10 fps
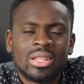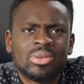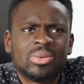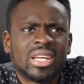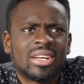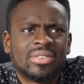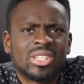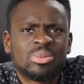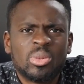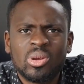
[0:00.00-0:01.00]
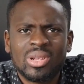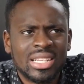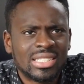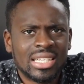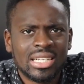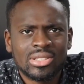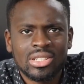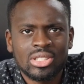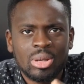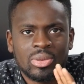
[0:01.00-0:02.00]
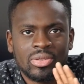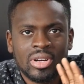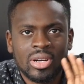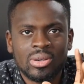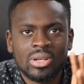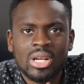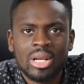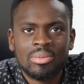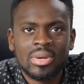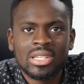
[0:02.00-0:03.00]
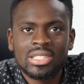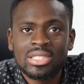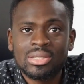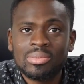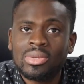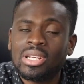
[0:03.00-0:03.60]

I think we have a small antenna on the top of our mechanism.